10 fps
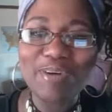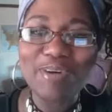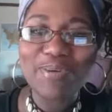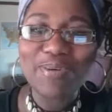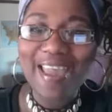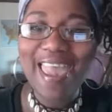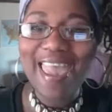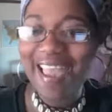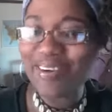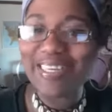Hey,
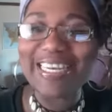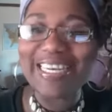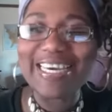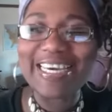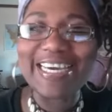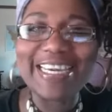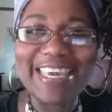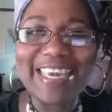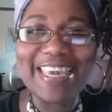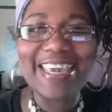
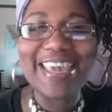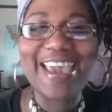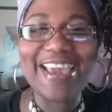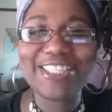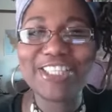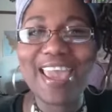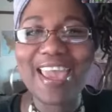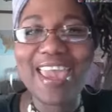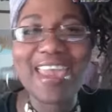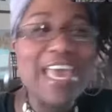Noelani. Hey,
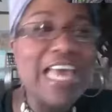Shay.